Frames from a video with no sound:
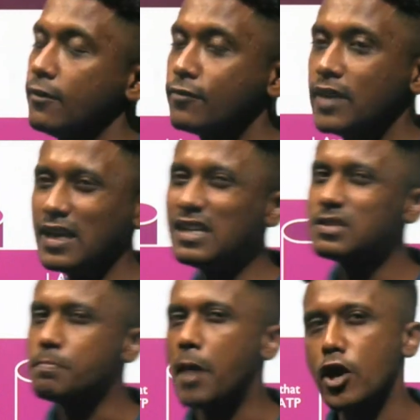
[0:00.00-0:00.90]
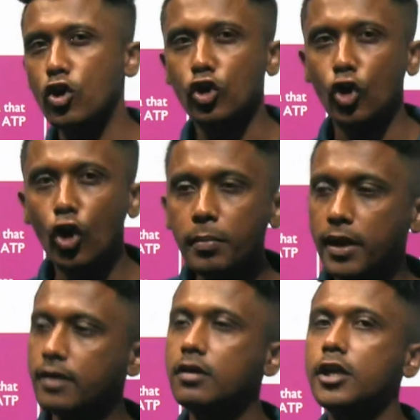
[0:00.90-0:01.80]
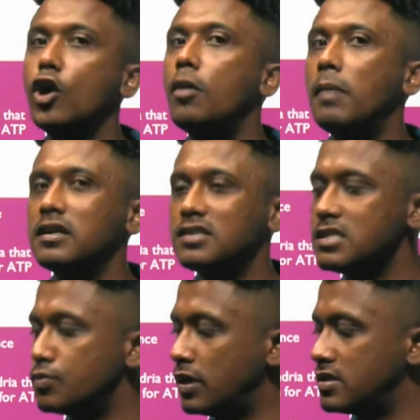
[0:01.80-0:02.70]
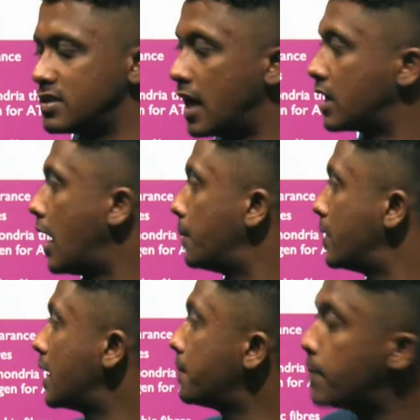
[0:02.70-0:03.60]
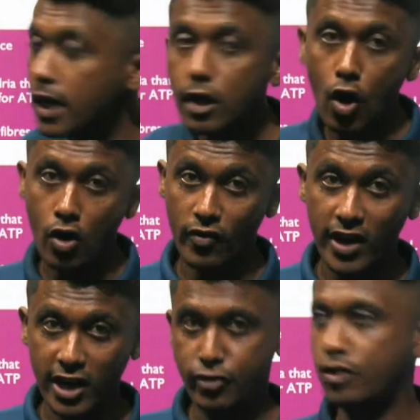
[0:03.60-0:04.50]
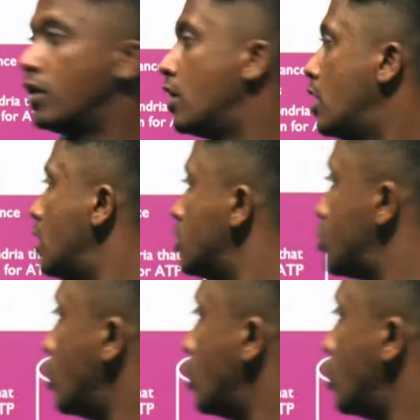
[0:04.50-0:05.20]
there is myoglobin, your muscles will start appearing pink or reddish. So